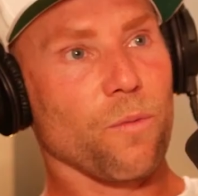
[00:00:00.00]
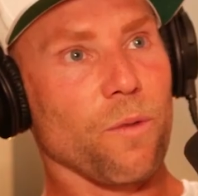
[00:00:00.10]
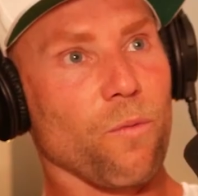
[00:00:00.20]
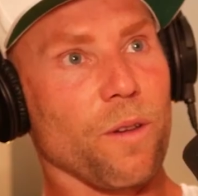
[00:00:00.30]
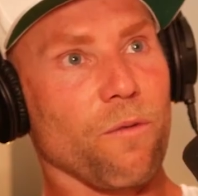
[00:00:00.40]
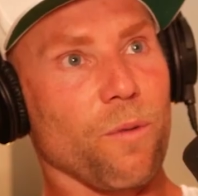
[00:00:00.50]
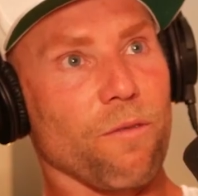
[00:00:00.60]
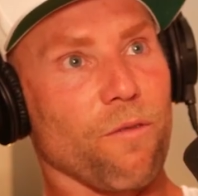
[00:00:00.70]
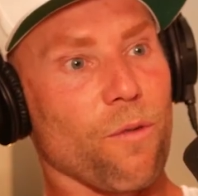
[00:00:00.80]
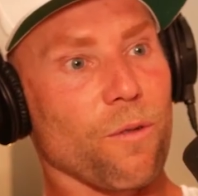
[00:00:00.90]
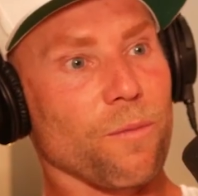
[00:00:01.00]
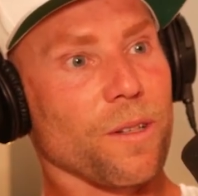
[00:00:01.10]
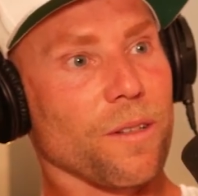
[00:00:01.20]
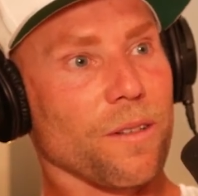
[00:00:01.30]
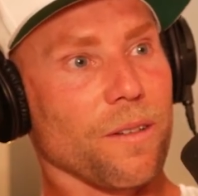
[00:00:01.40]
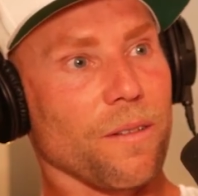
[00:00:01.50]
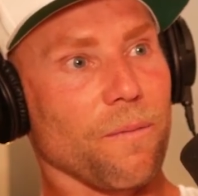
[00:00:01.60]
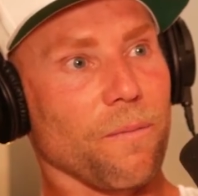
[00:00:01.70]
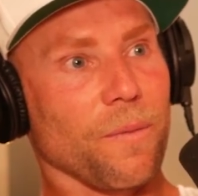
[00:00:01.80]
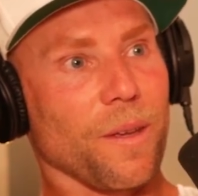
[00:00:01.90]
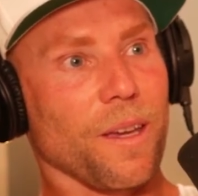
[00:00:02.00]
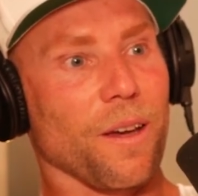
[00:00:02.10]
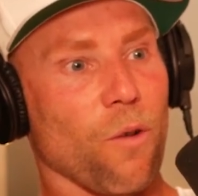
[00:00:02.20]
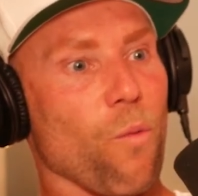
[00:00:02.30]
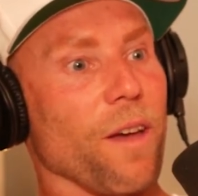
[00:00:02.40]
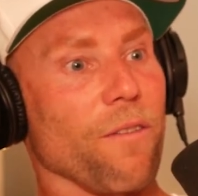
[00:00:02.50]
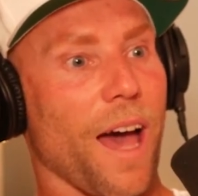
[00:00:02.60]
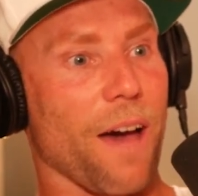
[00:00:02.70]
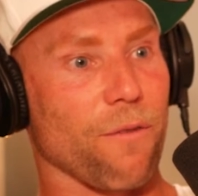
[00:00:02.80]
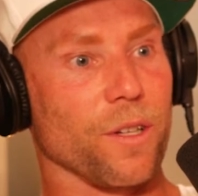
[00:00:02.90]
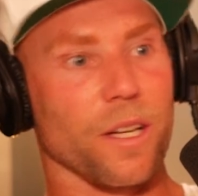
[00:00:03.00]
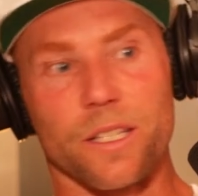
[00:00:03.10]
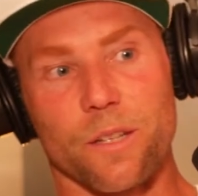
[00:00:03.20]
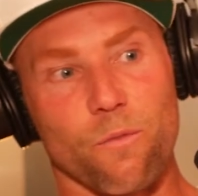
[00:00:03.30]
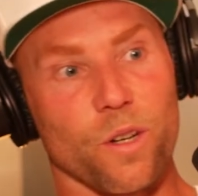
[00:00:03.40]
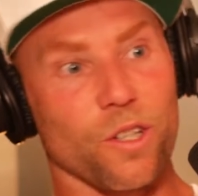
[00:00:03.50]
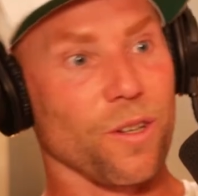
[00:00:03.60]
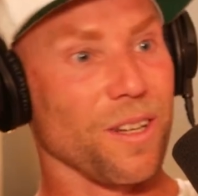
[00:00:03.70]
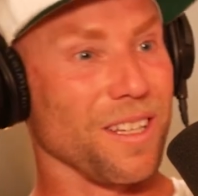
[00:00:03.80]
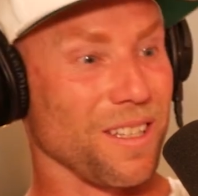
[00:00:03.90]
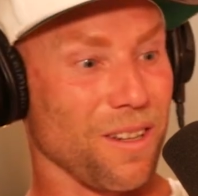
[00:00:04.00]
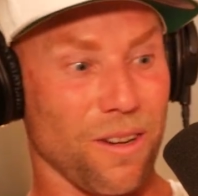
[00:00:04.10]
we formed a way of advertising, which is